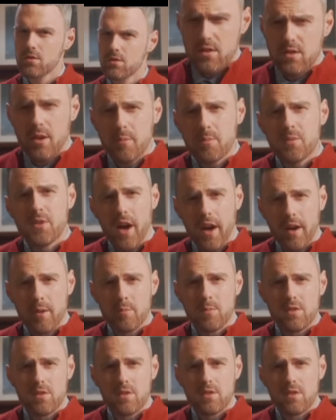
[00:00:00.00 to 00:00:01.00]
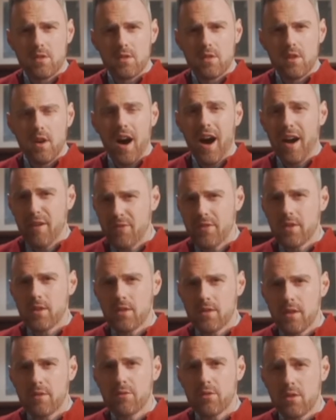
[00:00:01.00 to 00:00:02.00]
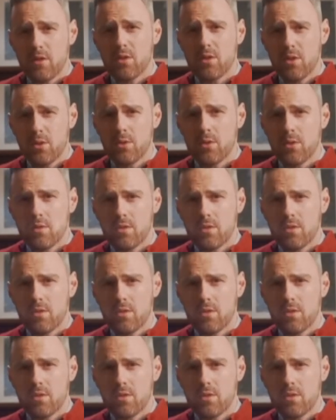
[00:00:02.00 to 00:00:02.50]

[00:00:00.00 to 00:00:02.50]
Sometimes I feel different too.